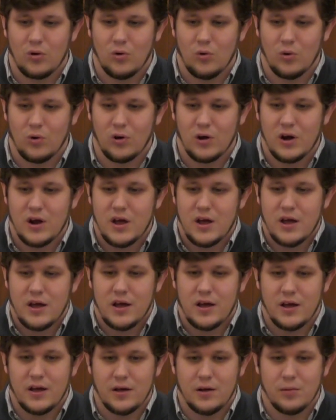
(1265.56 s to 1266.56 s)
or
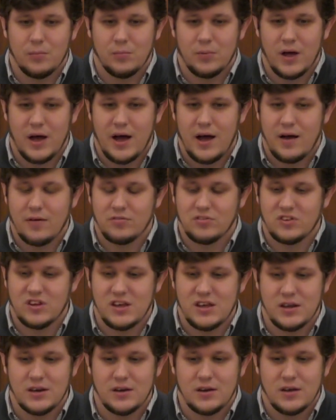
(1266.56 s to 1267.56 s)
I've
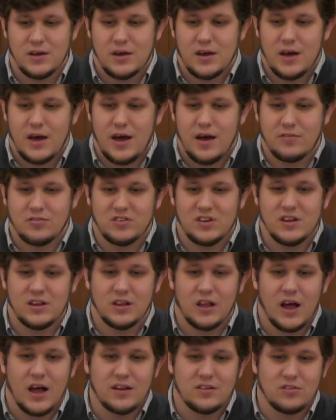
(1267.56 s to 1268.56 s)
seen
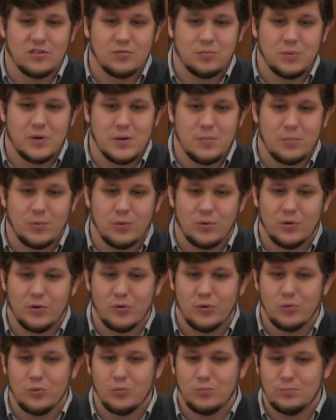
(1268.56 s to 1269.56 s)
lots of people
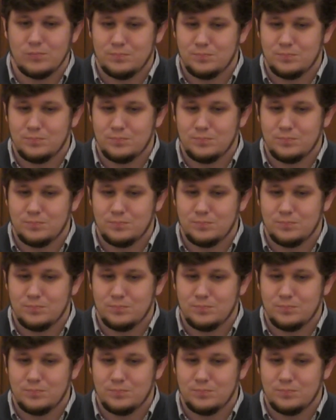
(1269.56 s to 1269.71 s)
who